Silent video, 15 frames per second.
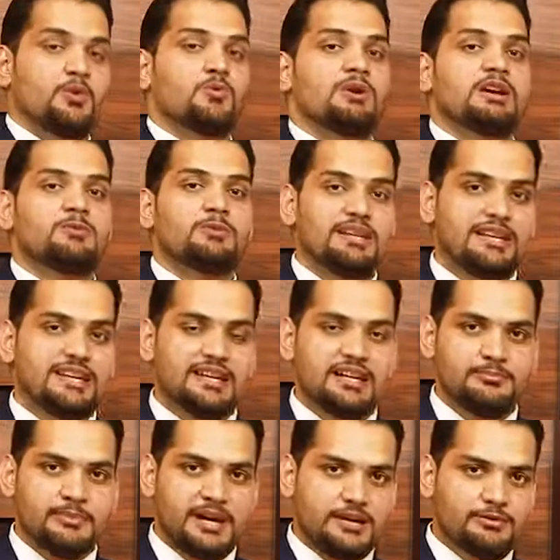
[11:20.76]
When will he
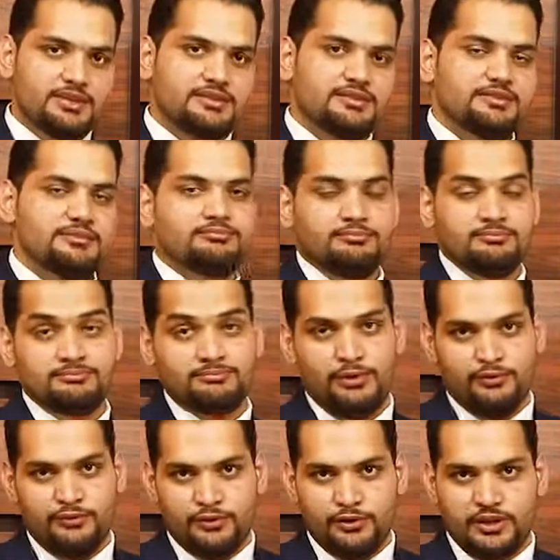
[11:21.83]
get married?
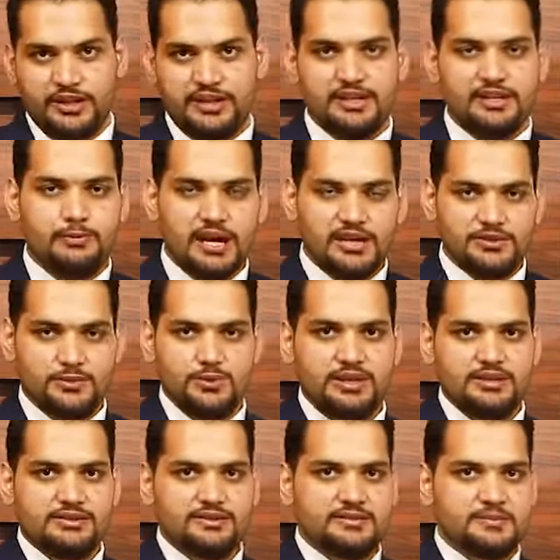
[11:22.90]
Before he
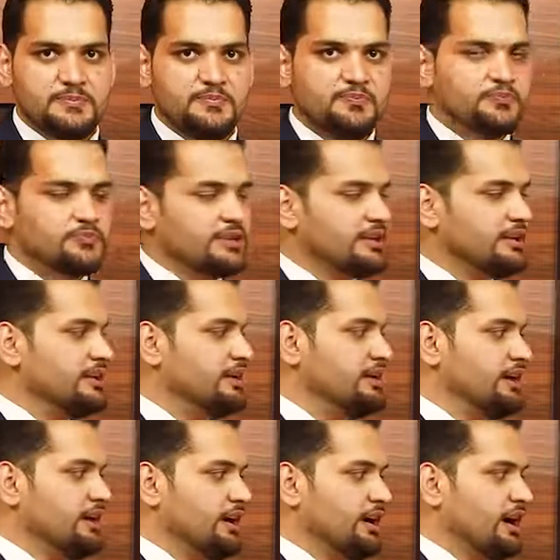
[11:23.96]
graduates.
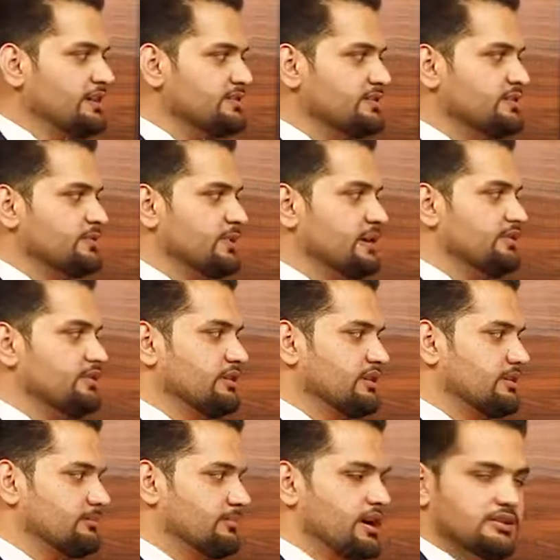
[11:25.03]
Concentrate on
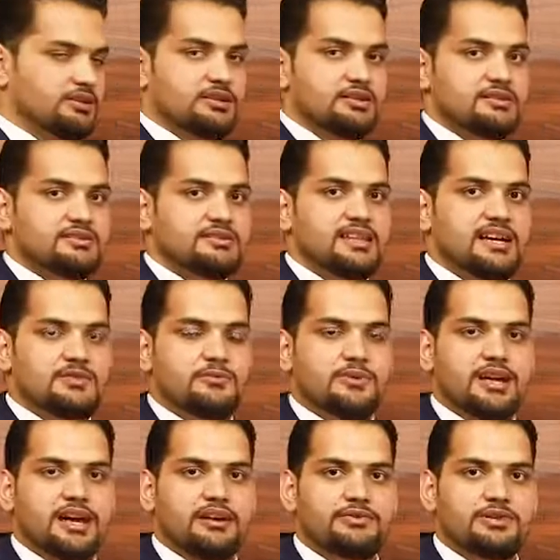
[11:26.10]
the markers that
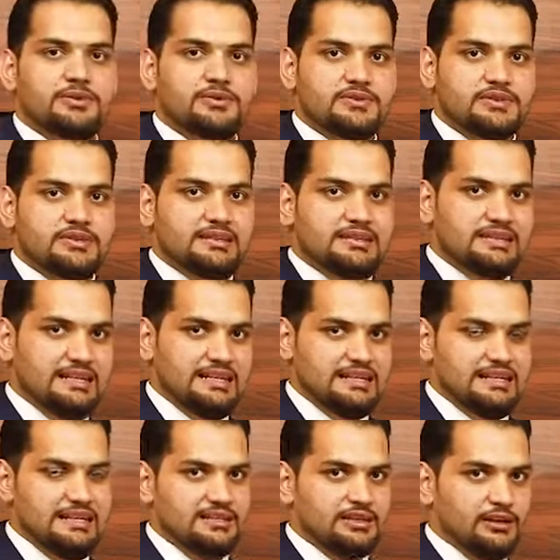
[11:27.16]
we have used in
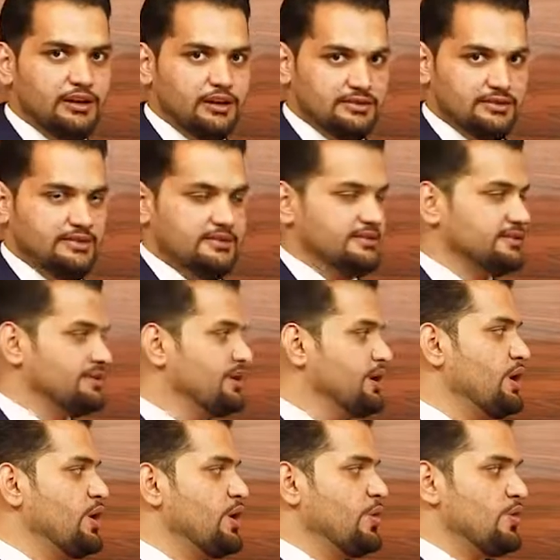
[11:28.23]
these
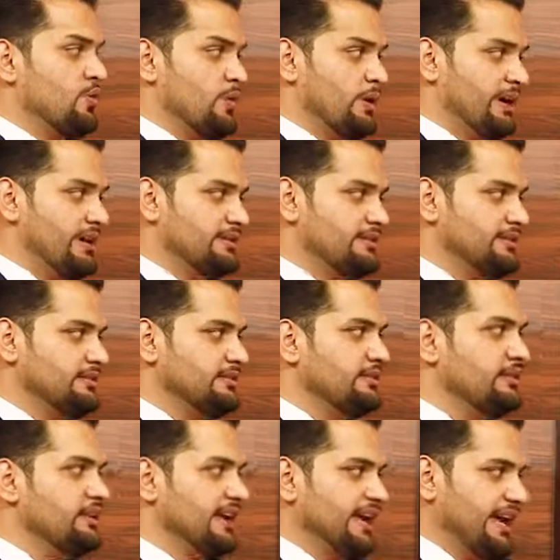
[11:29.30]
clauses:
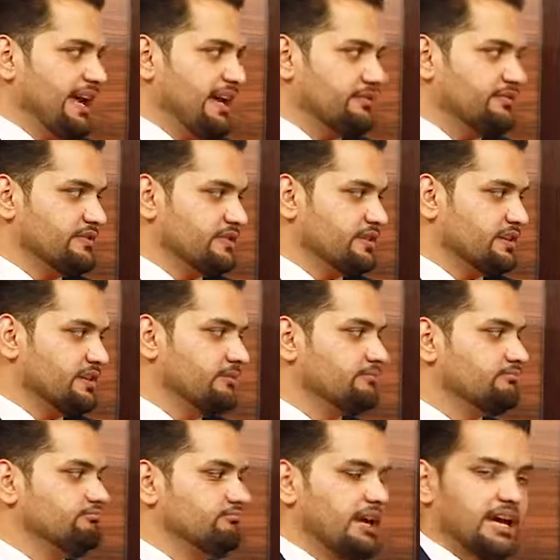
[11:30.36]
when, after,
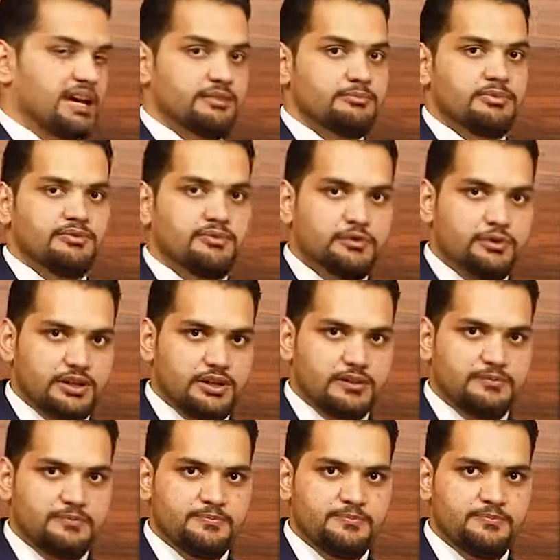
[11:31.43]
and before.